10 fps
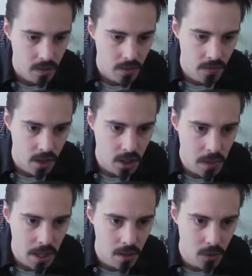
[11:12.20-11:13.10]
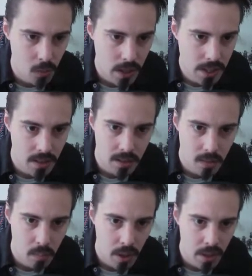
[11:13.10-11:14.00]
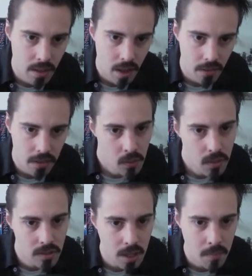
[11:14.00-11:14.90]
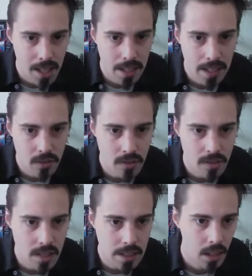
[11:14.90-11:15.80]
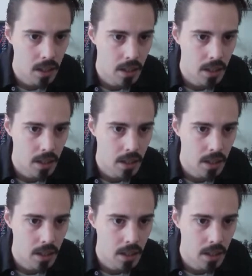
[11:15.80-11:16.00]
Fire's power was weakened, but nothing was said about electricity.